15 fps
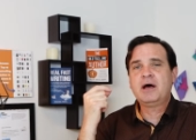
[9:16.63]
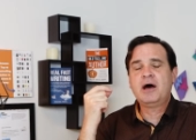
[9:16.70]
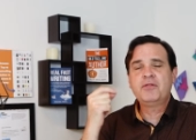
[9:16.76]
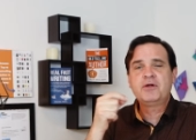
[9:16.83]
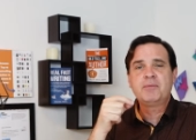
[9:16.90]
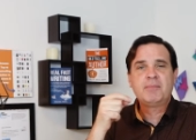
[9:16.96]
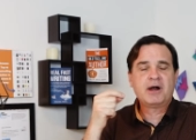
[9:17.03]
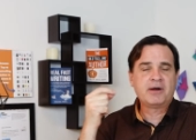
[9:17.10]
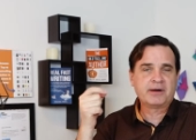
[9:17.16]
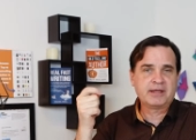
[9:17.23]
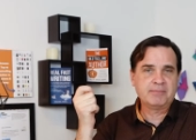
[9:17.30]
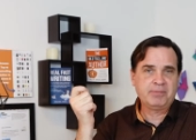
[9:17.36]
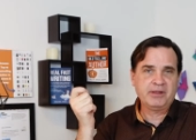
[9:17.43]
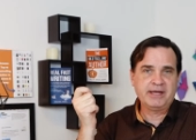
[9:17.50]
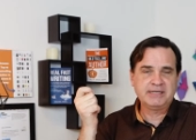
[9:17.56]
other
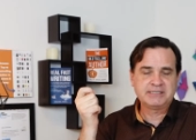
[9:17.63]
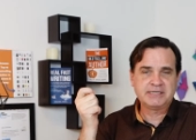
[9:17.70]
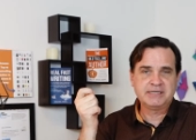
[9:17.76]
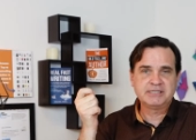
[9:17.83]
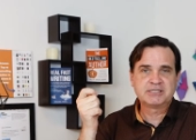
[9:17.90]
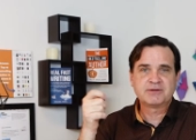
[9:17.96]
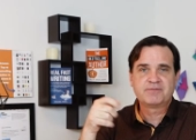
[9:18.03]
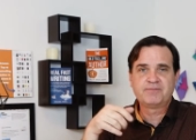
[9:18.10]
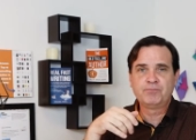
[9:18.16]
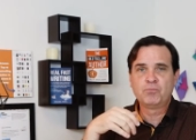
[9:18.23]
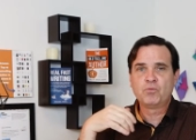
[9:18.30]
marketplaces